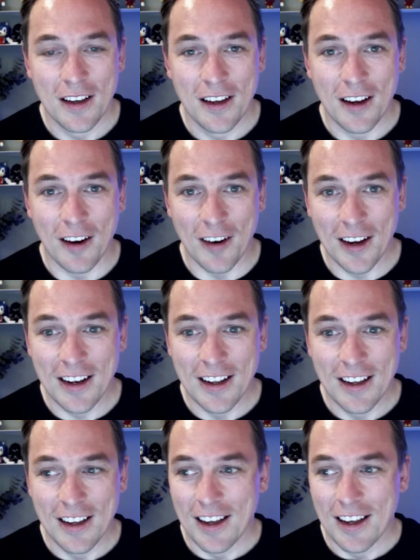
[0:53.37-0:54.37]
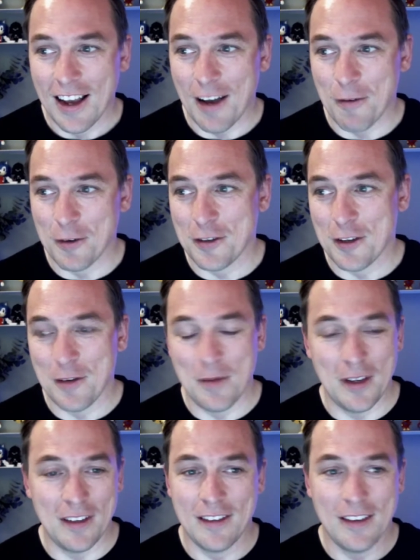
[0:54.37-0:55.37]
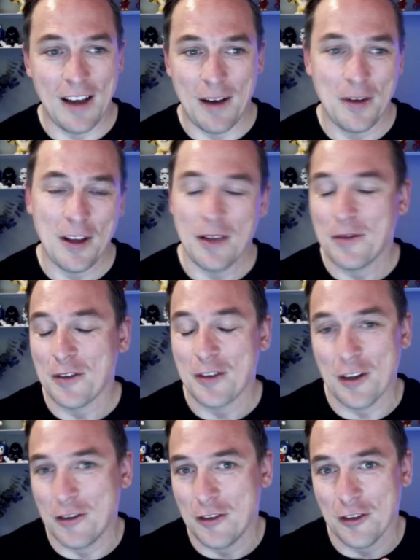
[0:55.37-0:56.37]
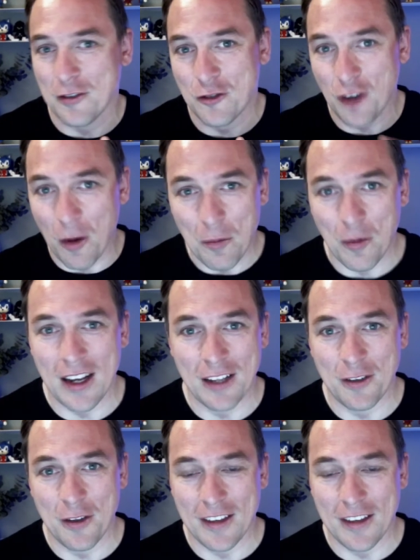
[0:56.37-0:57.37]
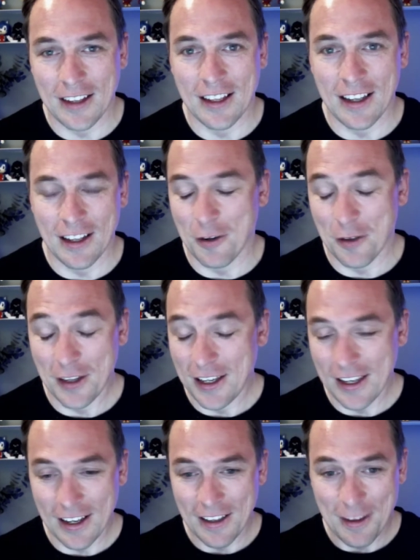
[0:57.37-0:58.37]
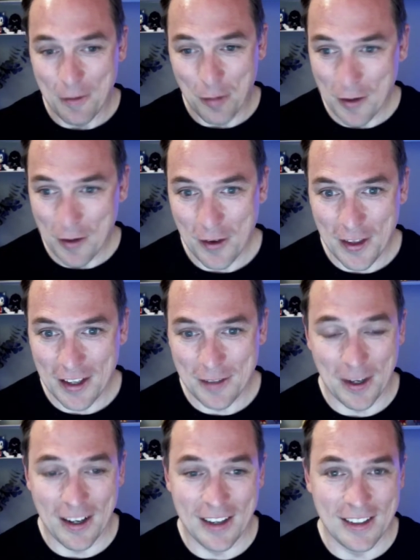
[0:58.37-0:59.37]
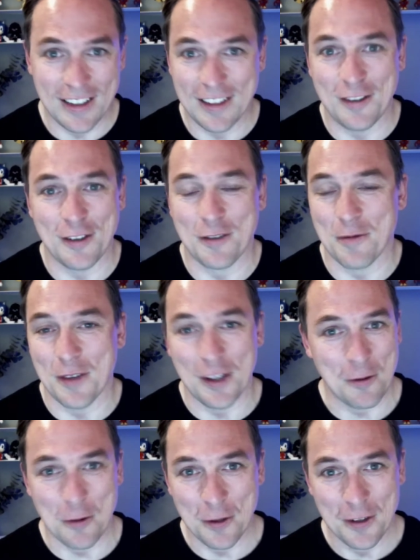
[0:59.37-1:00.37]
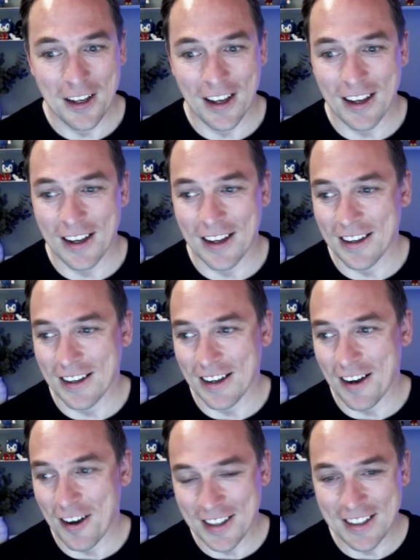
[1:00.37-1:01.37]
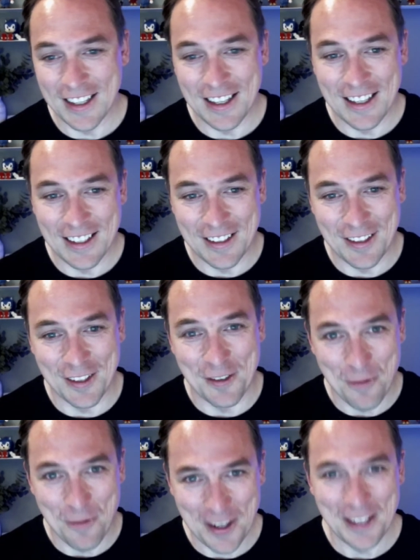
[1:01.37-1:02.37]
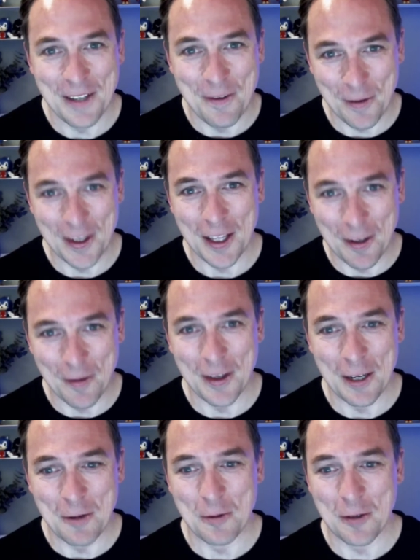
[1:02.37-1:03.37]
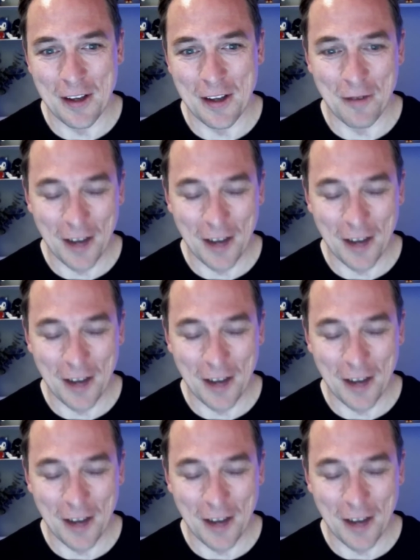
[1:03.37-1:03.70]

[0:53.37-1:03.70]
All right, and we're just going to be. I'm just going to jump right into the technique. No, the preview of this because this is just really cool. Honestly, this is just really cool stuff.